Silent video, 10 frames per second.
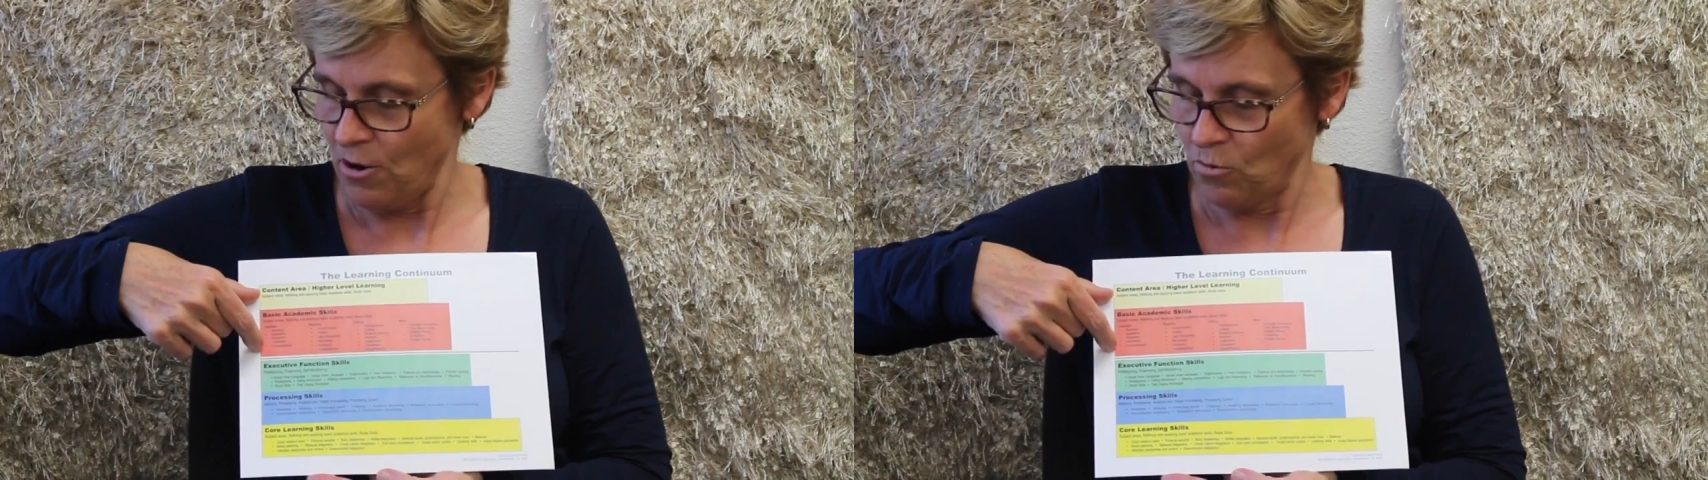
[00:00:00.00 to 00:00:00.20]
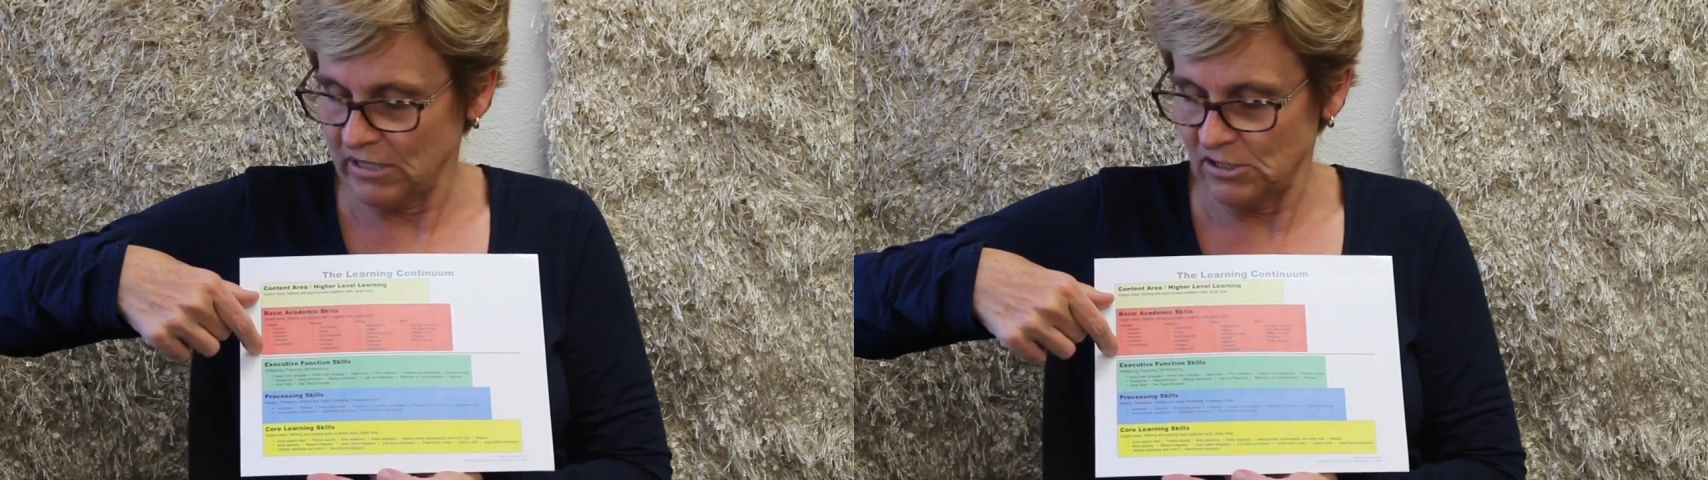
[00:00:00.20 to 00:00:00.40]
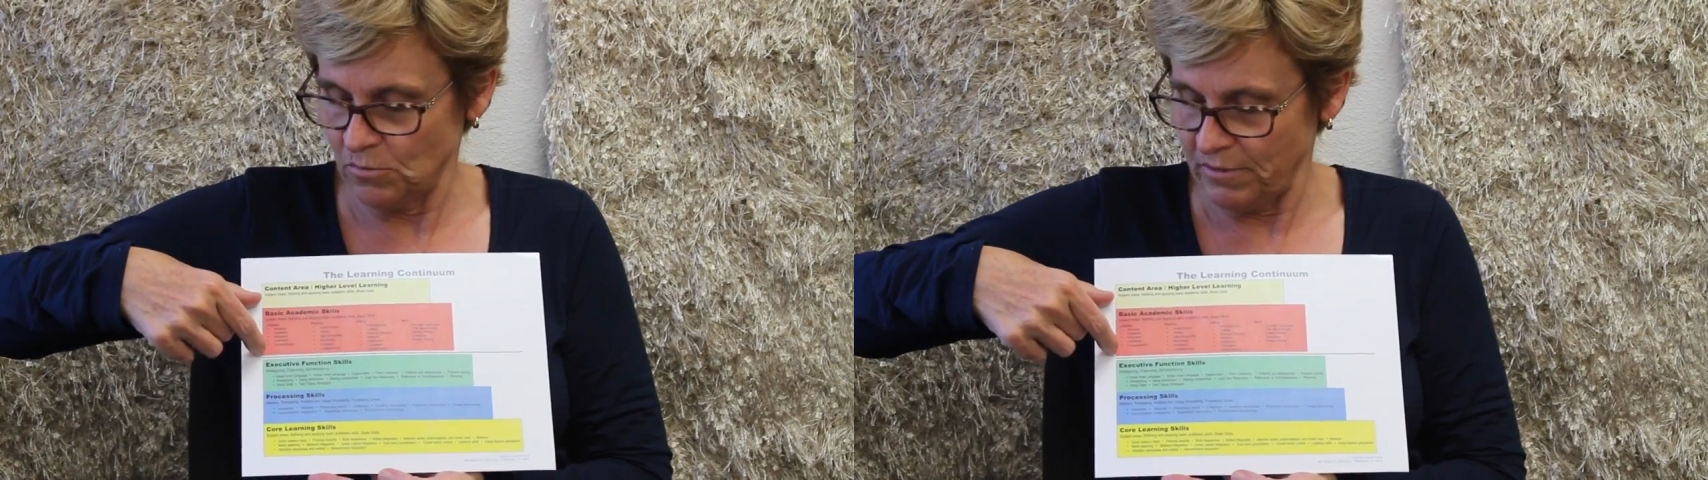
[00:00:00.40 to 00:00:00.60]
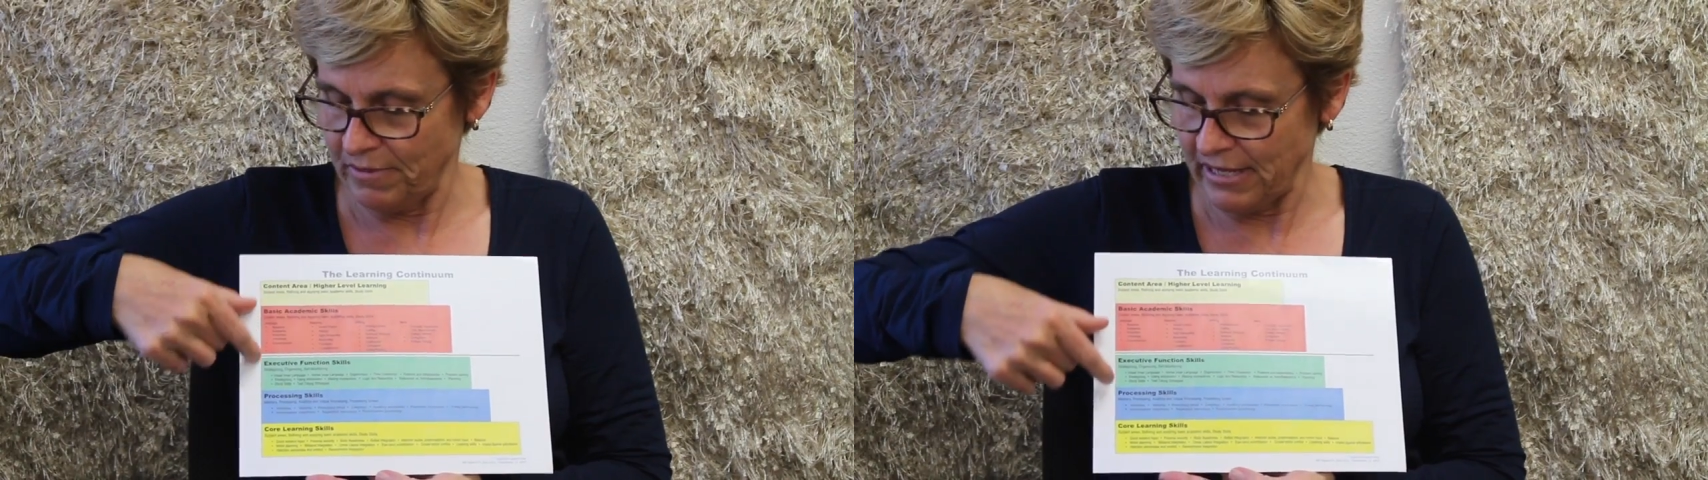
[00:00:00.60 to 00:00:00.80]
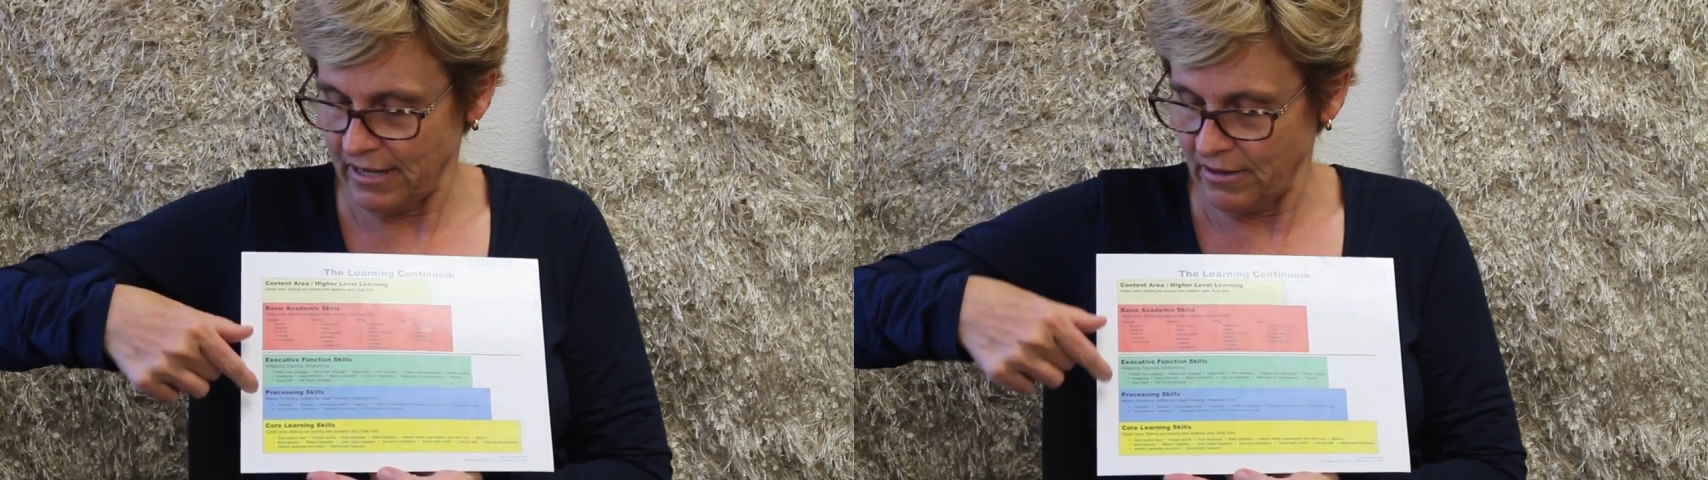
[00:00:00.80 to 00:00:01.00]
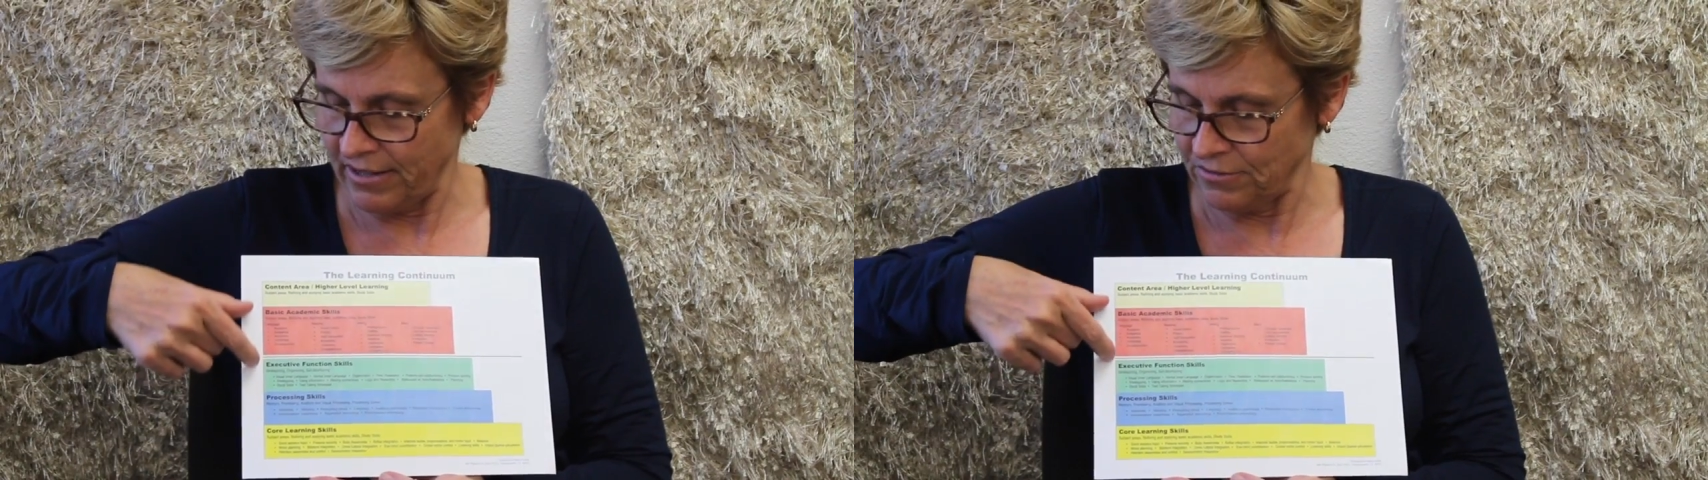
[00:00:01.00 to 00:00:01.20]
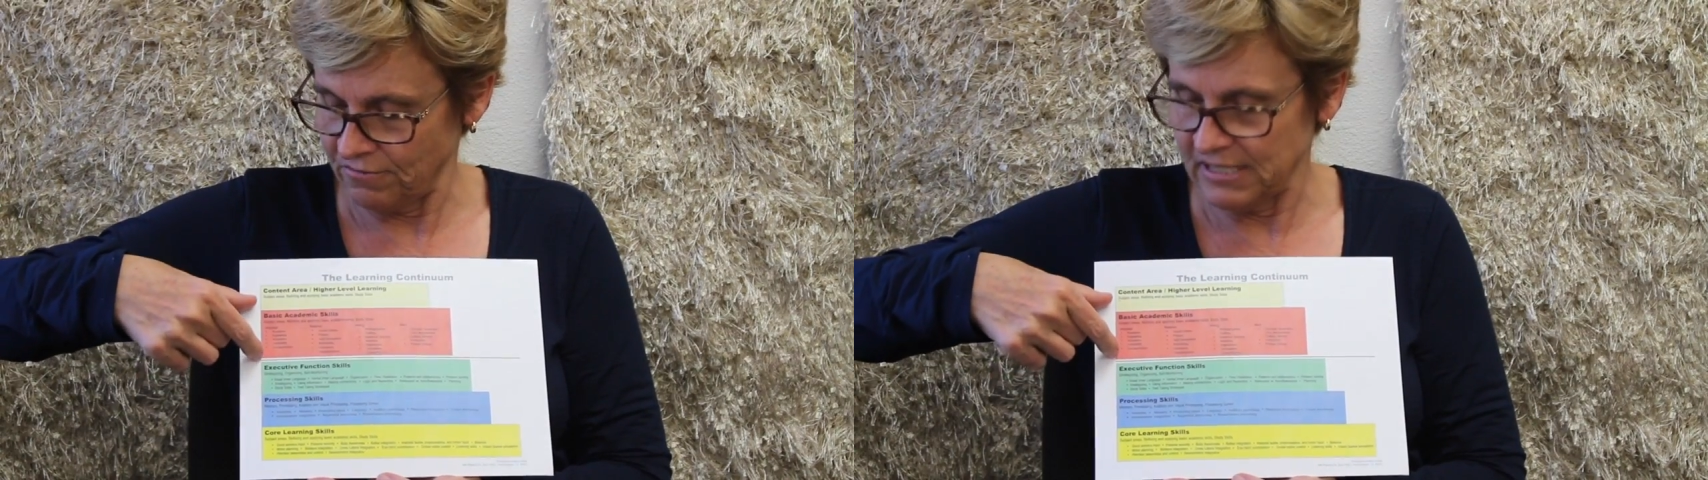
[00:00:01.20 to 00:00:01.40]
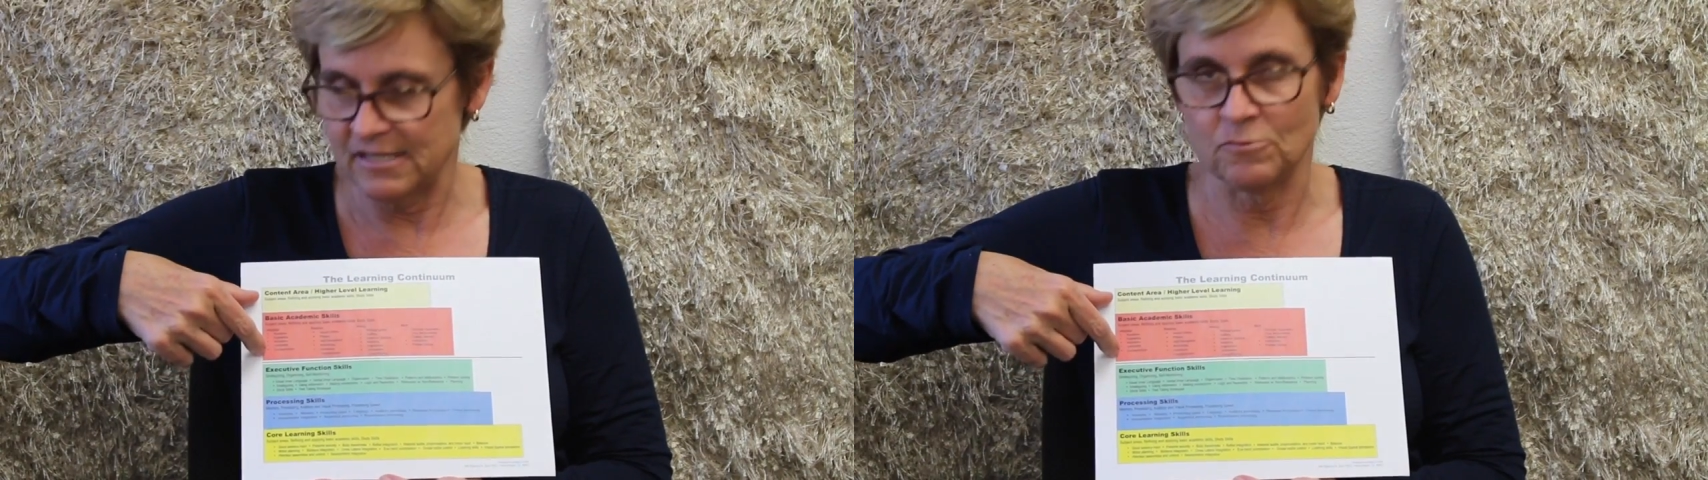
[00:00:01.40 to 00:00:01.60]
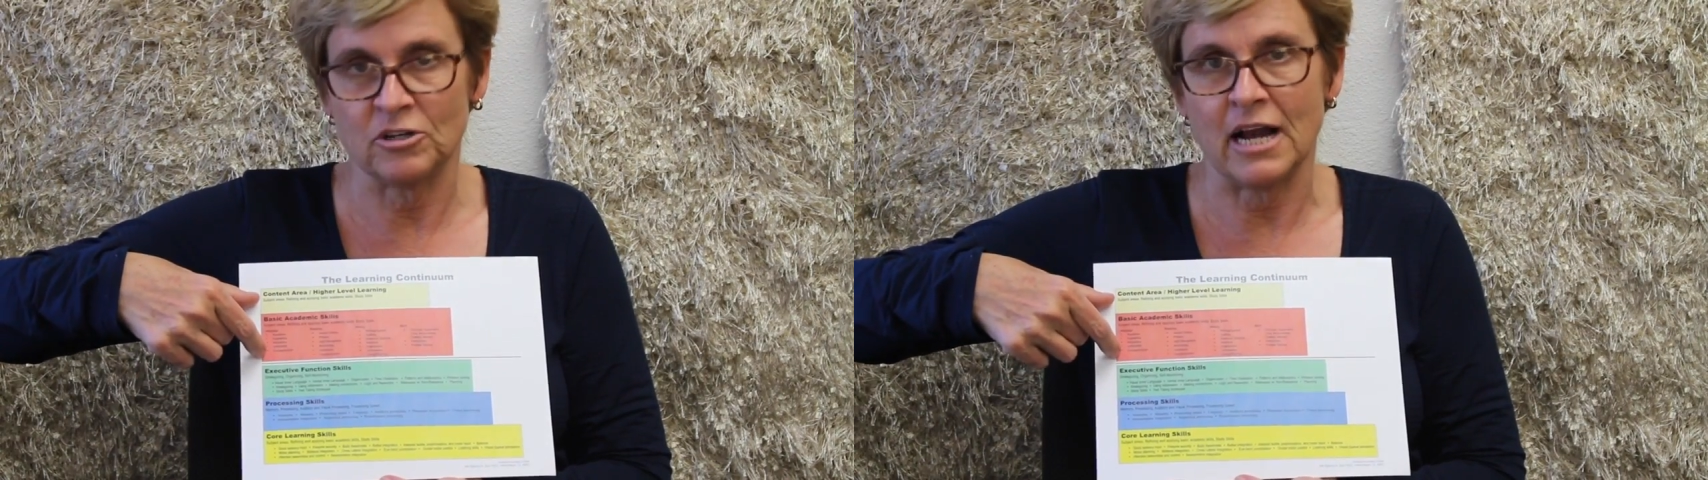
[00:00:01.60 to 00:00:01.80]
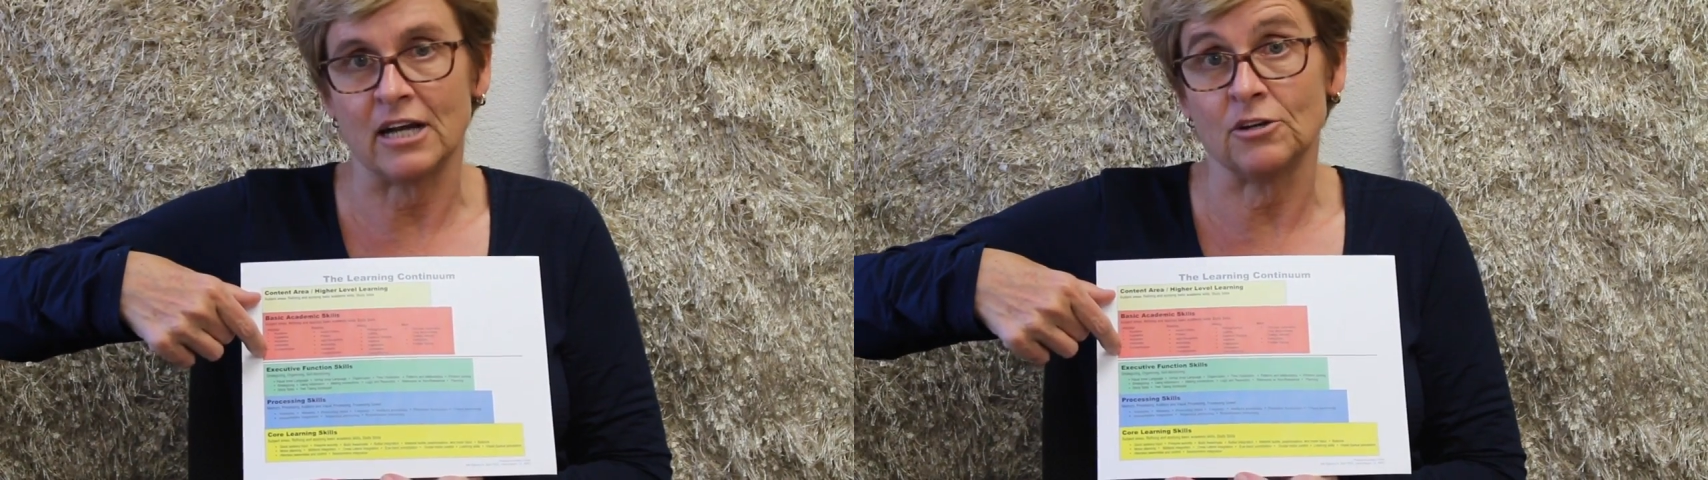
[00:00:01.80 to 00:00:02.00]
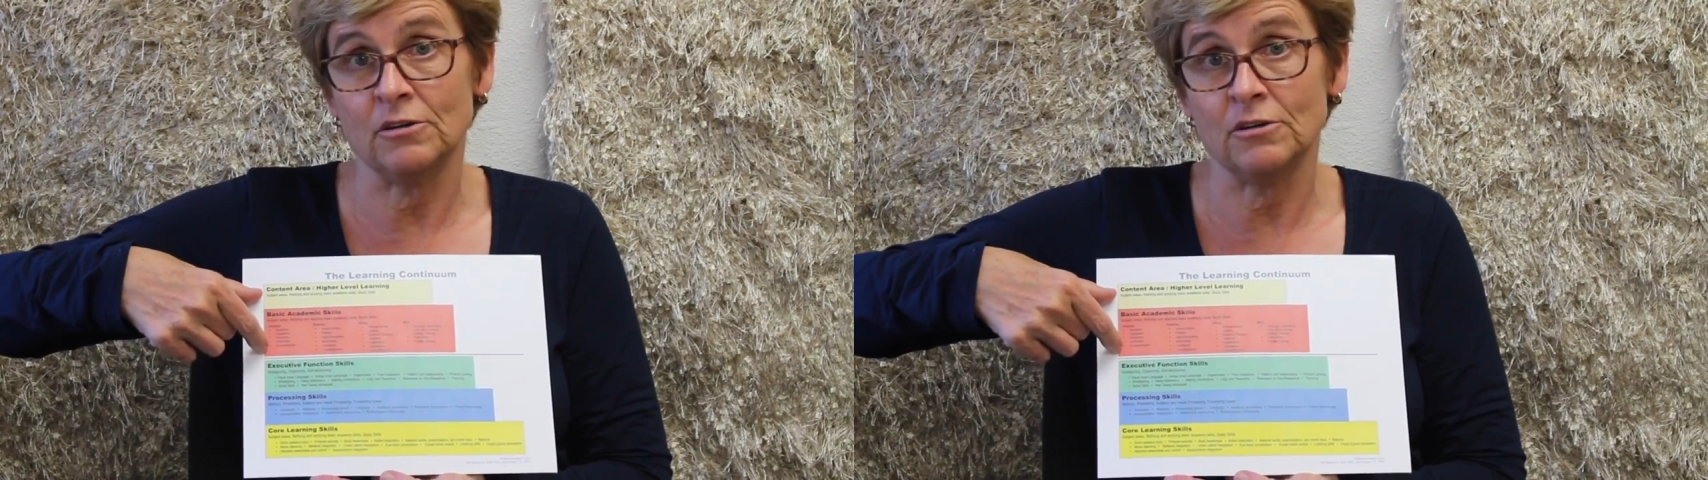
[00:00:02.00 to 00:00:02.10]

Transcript: And the reason we're not